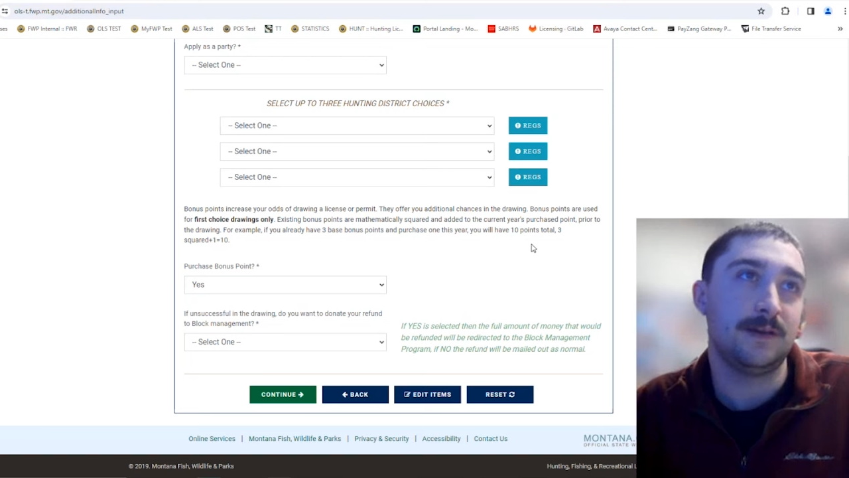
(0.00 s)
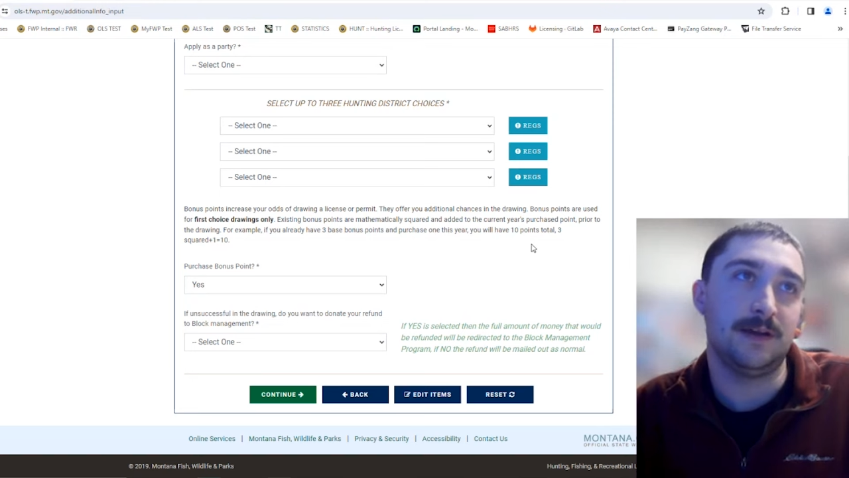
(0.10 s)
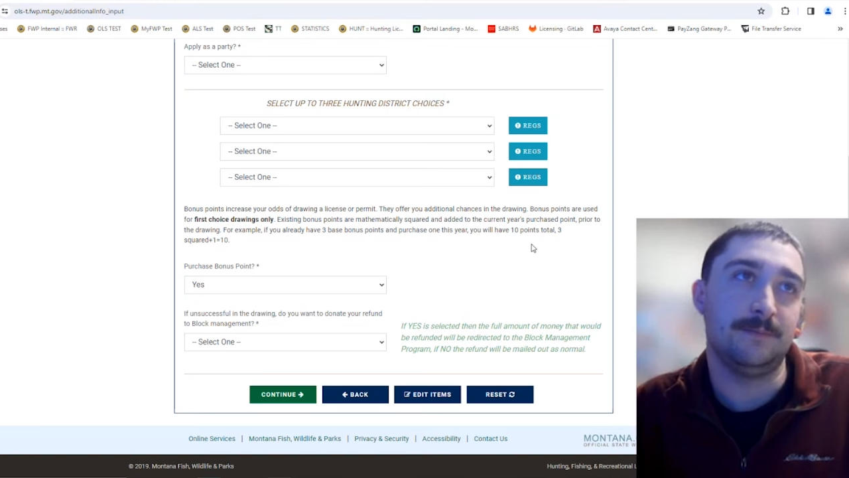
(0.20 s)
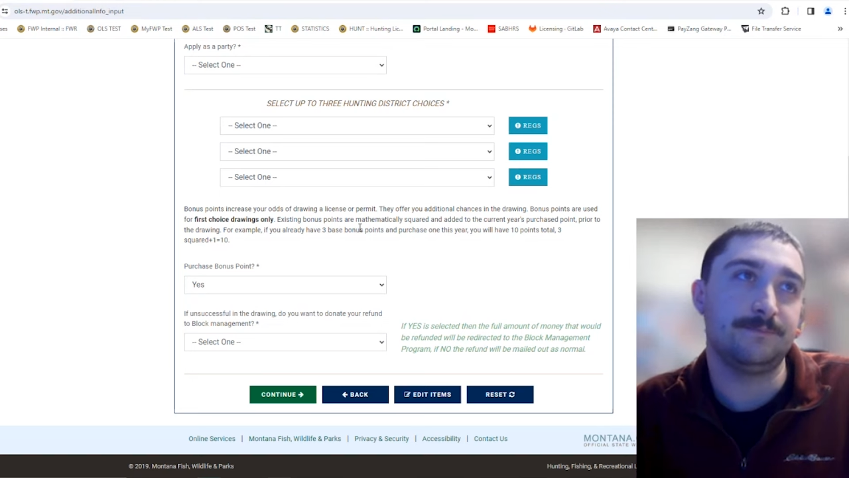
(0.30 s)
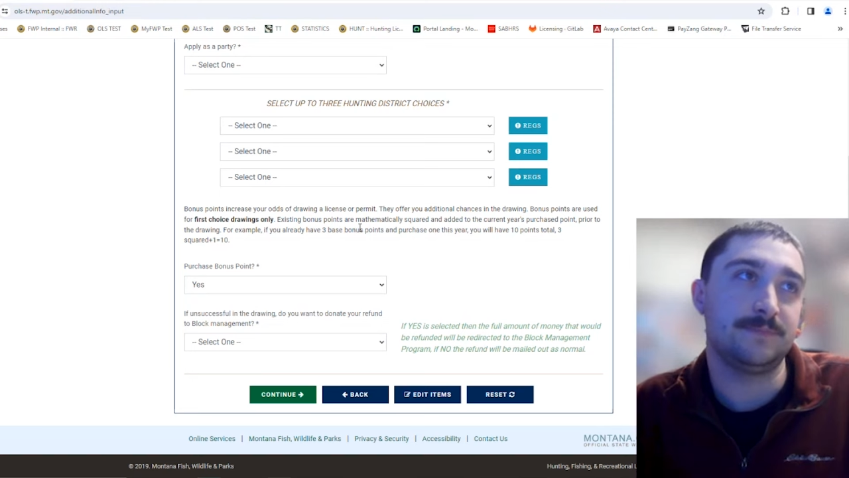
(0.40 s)

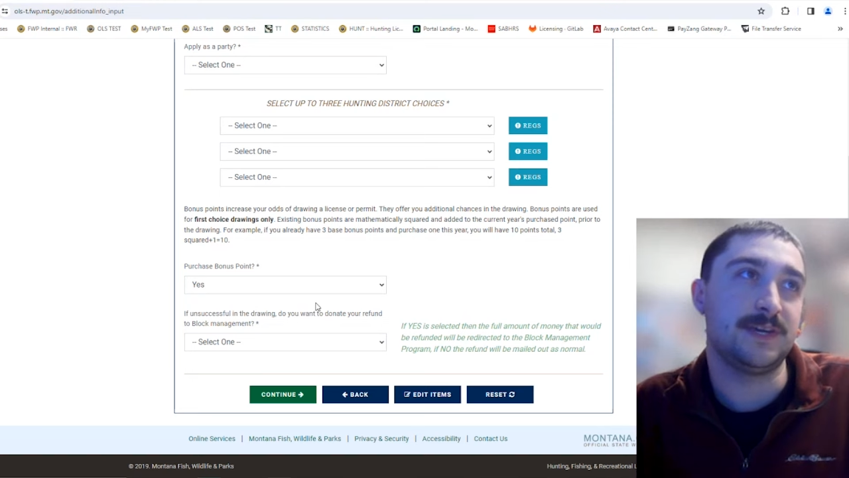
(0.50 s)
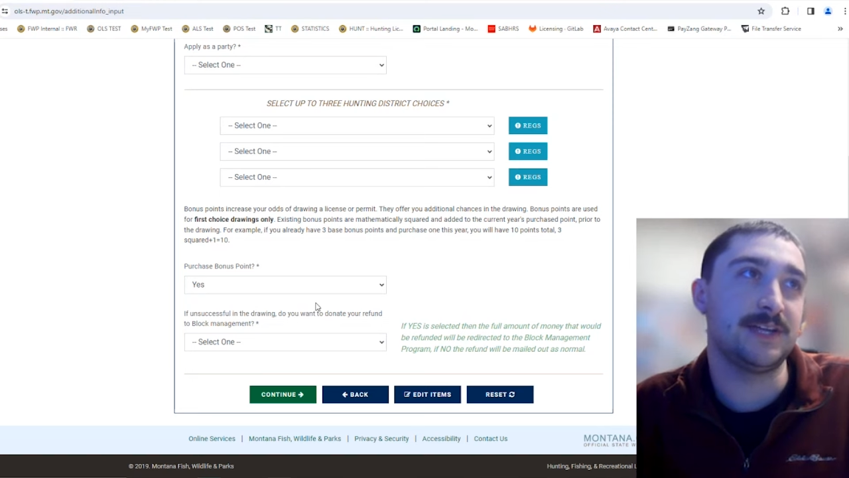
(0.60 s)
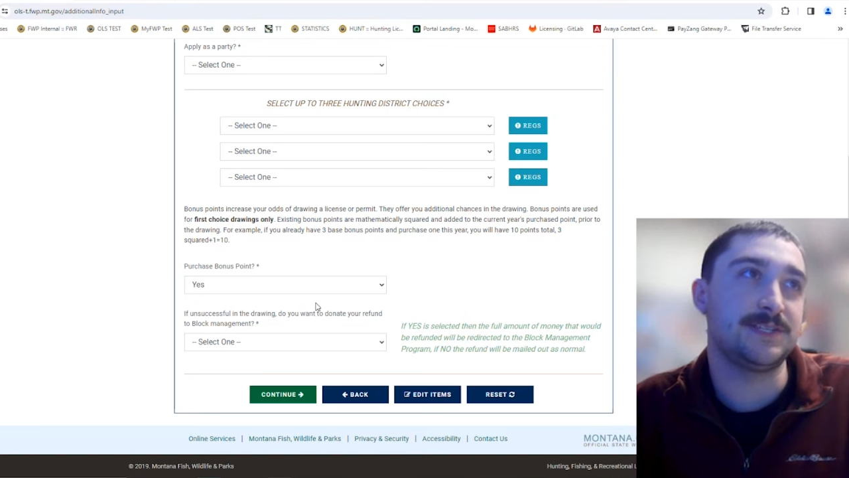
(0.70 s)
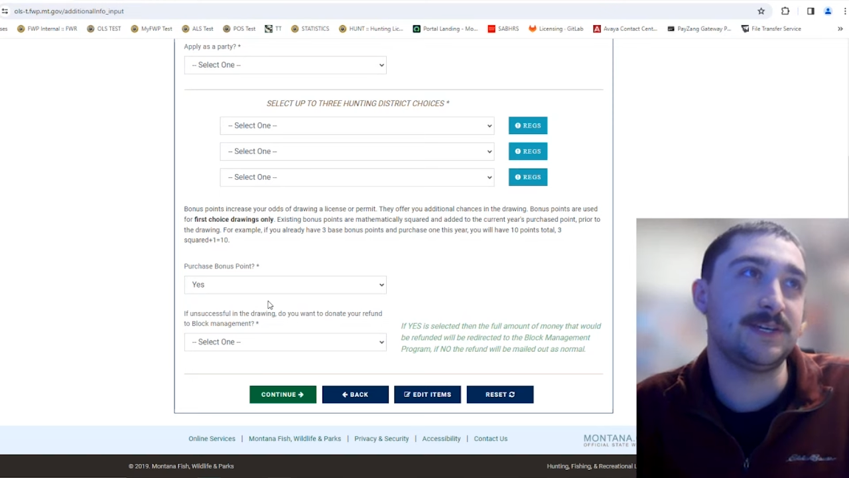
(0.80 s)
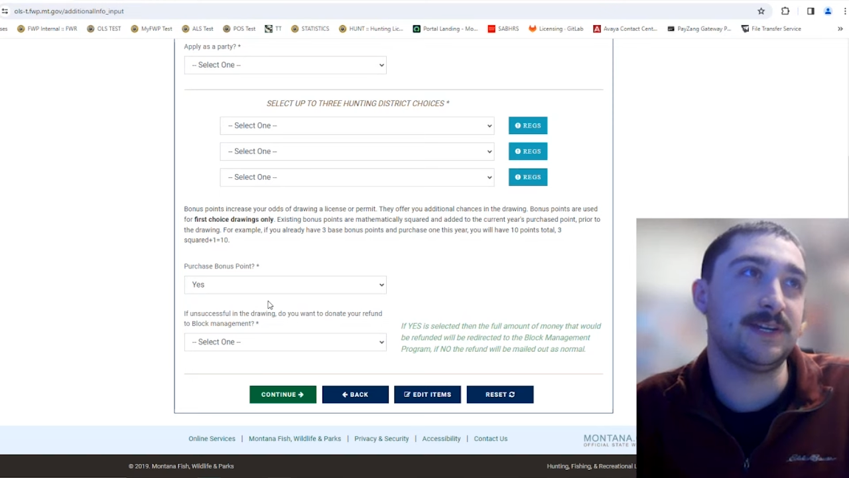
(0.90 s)
You
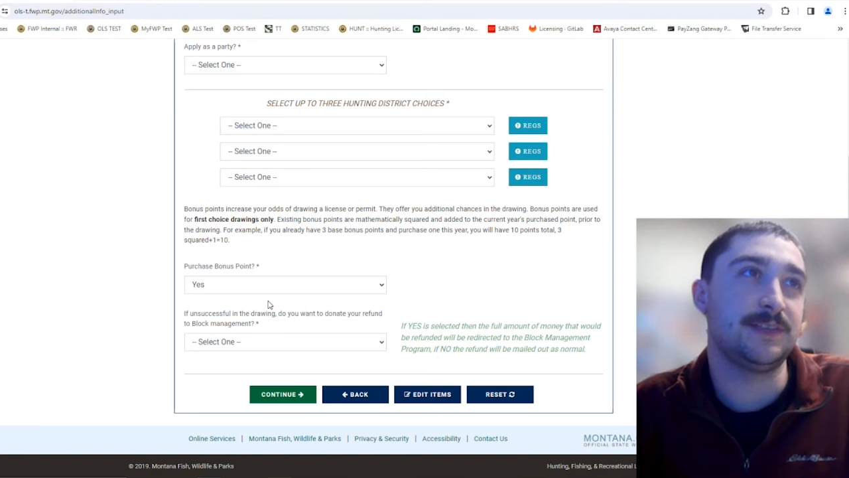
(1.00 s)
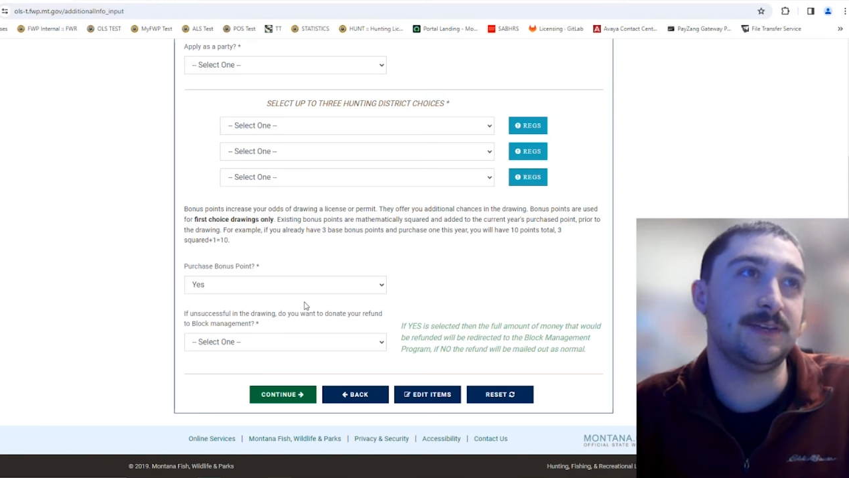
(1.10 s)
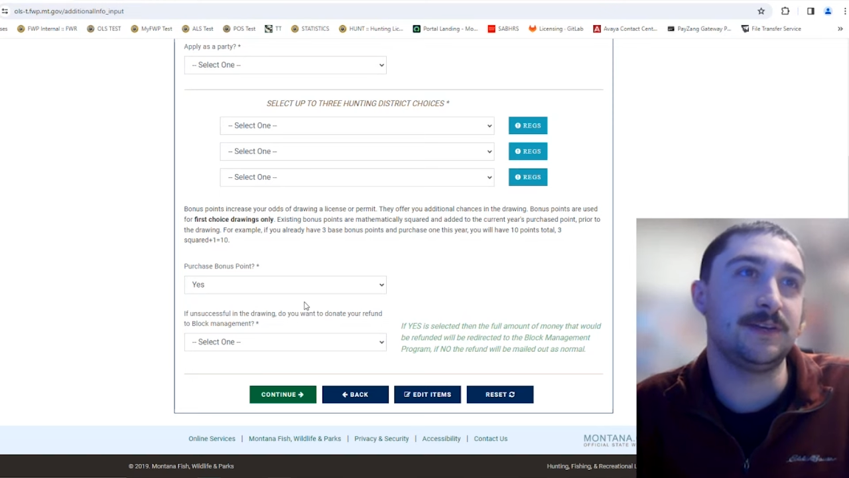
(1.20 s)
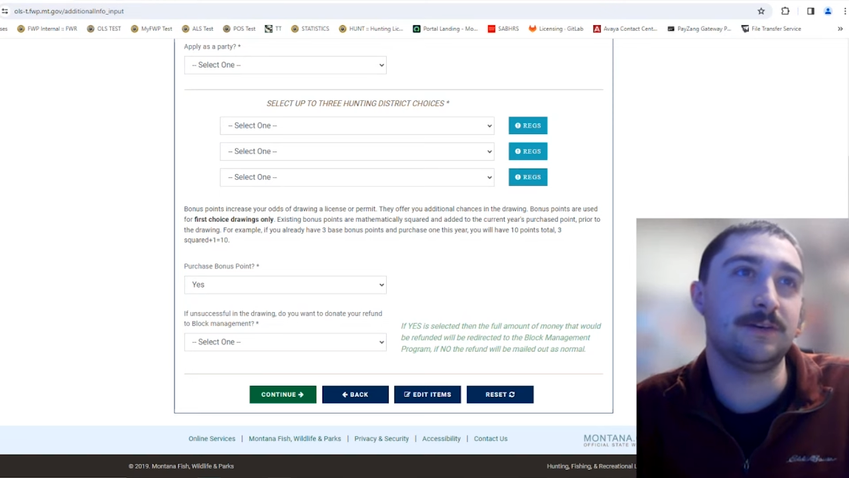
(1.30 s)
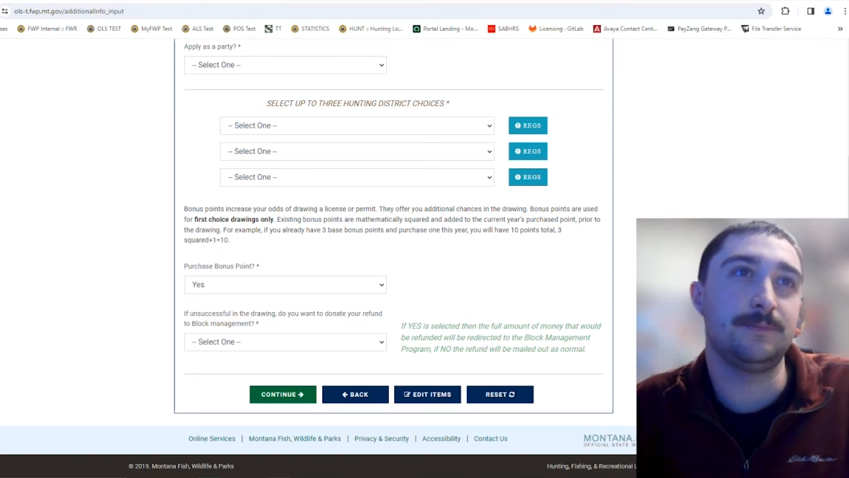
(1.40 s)
can't see
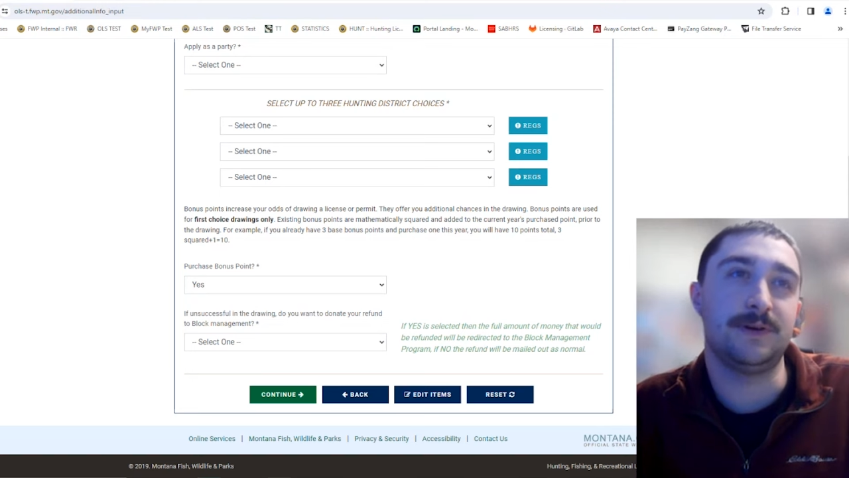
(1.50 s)
anything here,